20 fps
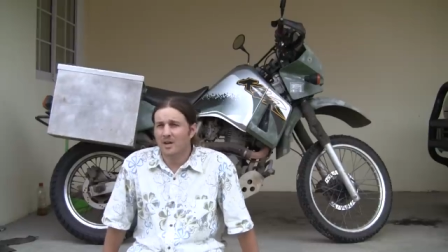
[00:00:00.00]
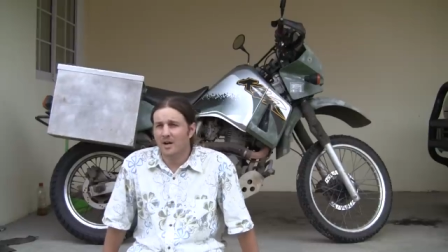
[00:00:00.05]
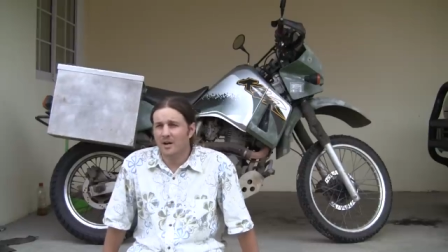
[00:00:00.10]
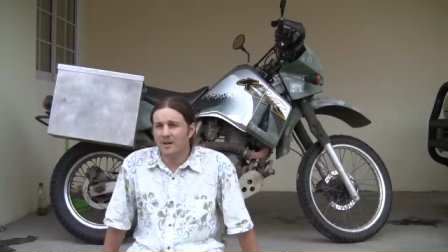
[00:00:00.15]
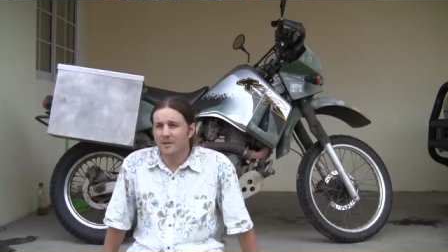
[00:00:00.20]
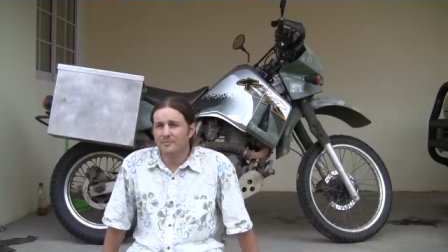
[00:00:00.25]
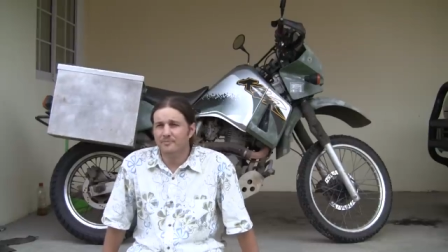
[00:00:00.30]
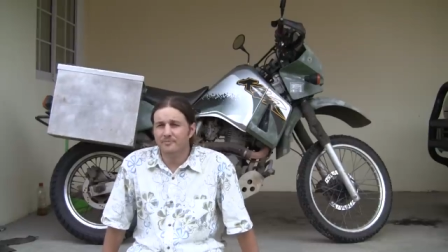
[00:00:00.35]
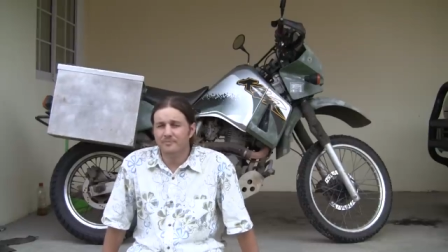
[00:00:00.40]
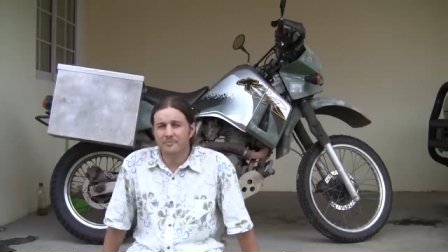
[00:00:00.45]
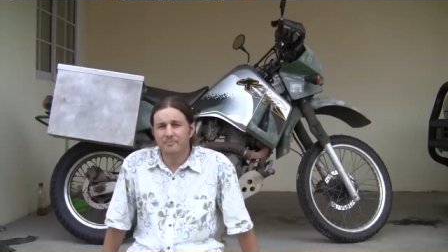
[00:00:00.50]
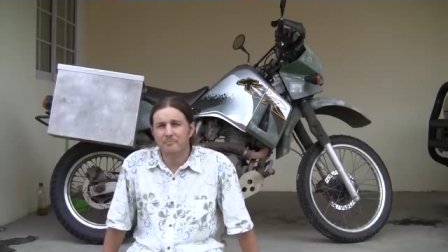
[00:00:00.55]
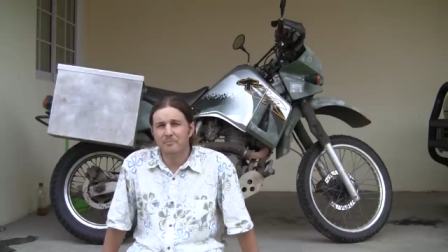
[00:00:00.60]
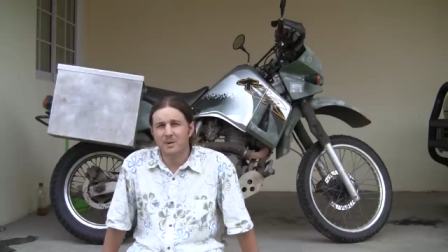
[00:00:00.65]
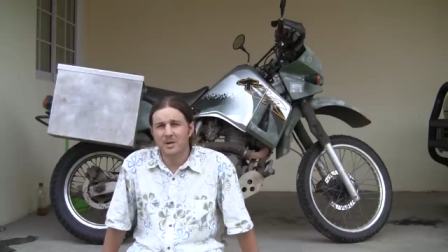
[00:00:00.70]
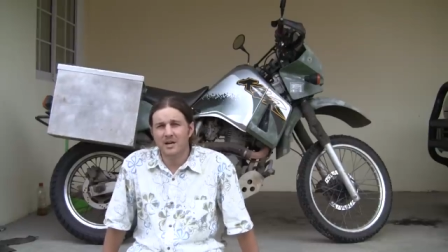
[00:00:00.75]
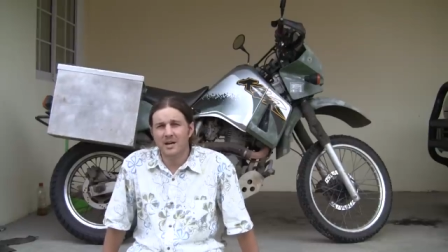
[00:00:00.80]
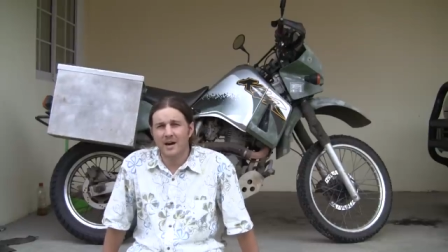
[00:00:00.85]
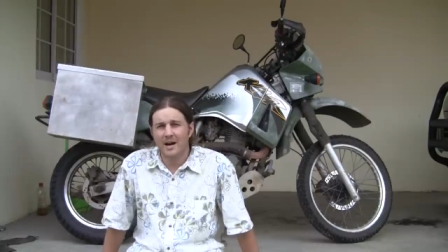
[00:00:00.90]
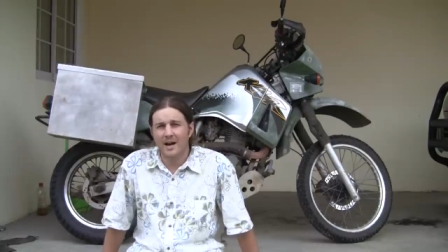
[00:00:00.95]
are
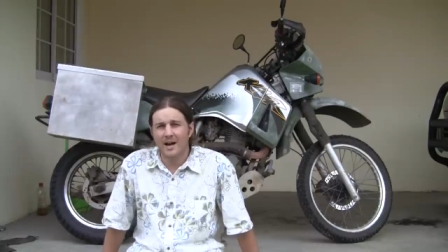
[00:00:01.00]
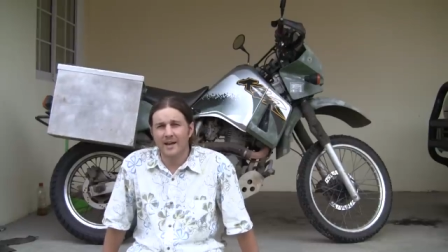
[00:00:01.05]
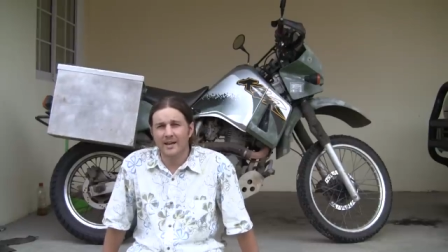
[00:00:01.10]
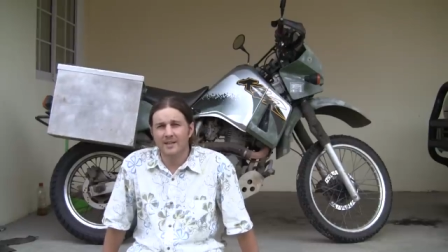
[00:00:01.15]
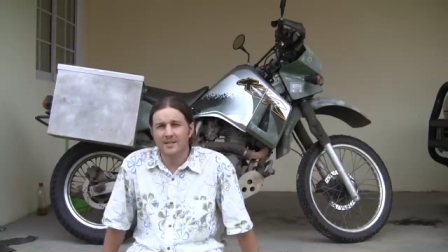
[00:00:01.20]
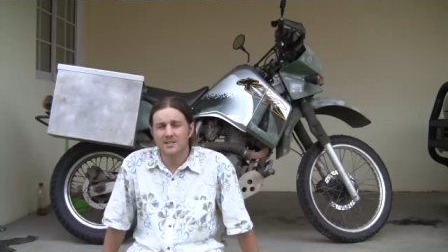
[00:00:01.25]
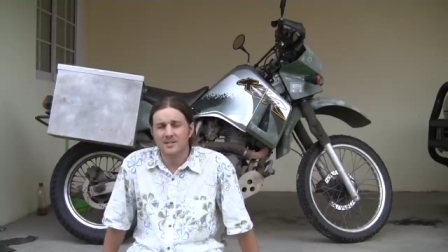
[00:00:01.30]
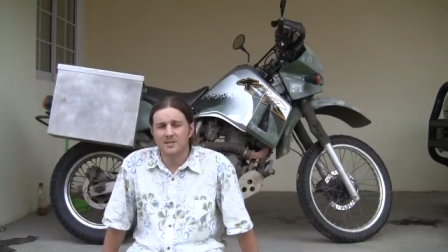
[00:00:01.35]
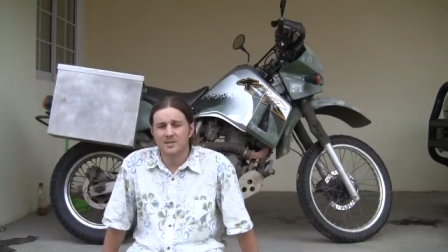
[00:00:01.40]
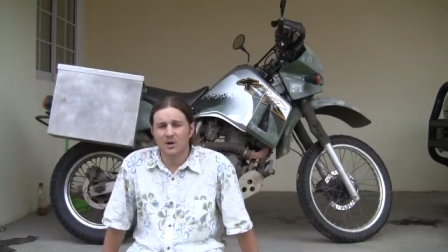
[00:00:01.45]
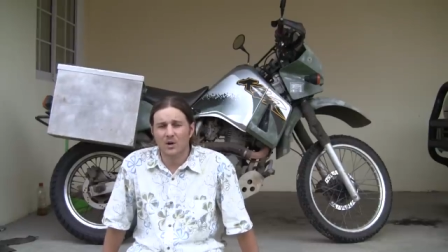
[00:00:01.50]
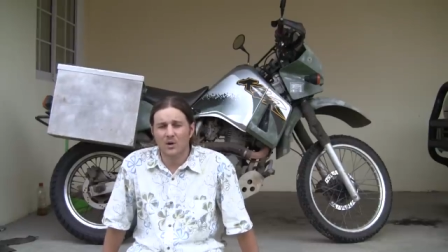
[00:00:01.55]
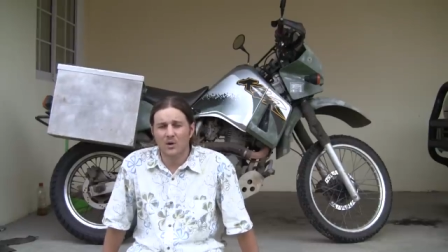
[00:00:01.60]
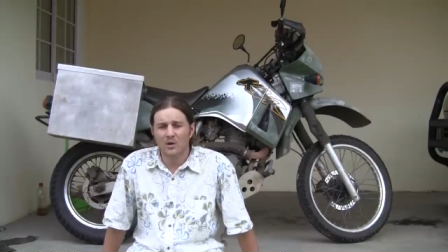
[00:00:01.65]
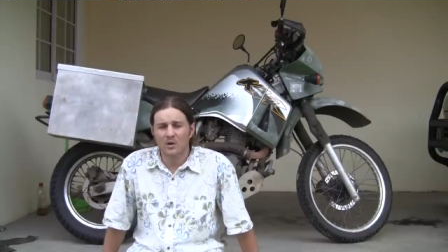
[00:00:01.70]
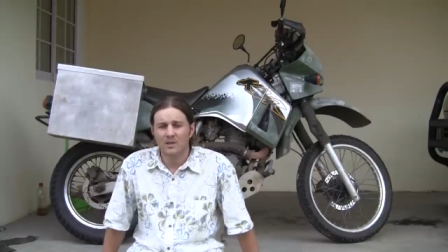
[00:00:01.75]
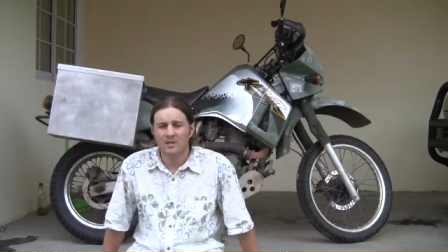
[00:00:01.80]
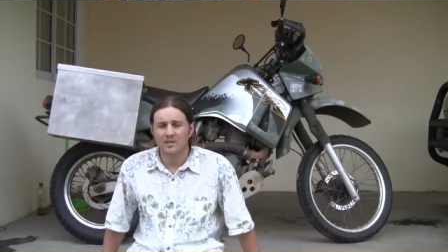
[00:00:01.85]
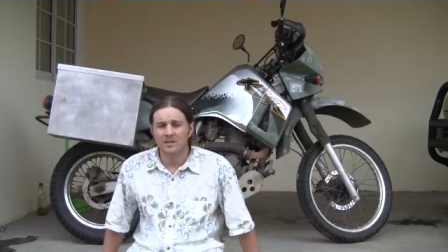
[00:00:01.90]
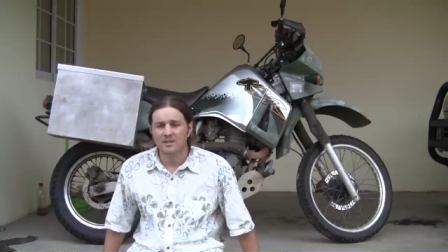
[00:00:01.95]
pretty high.
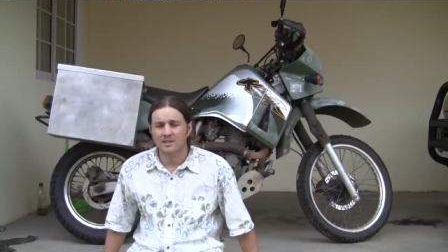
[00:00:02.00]
So